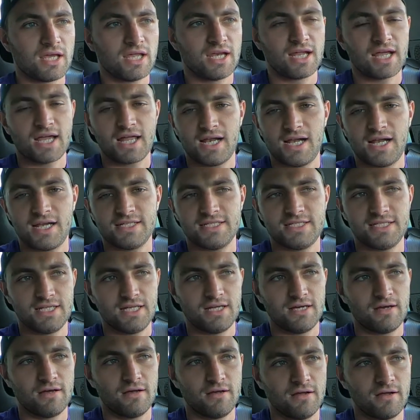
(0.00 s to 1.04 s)
an
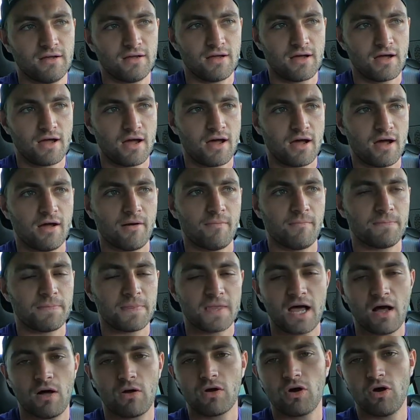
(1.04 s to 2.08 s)
idea.
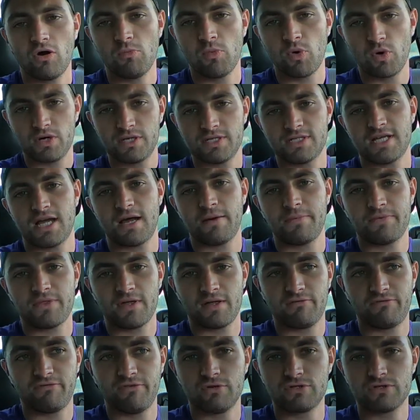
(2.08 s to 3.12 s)
I'll go more in depth
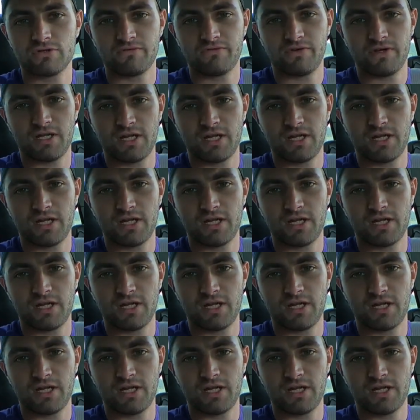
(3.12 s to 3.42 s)
on future